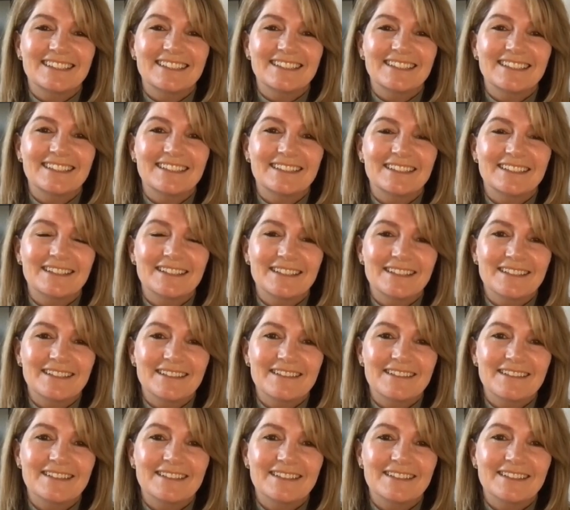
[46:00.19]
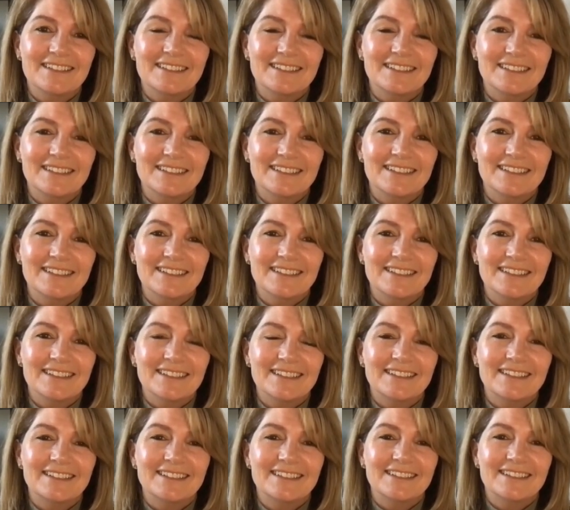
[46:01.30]

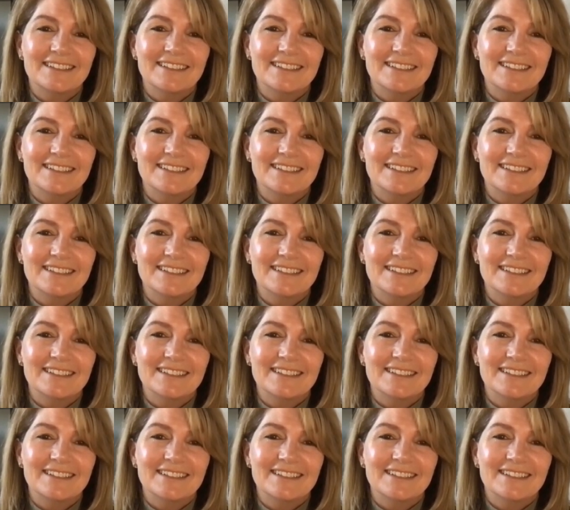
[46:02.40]
This person isn't speaking.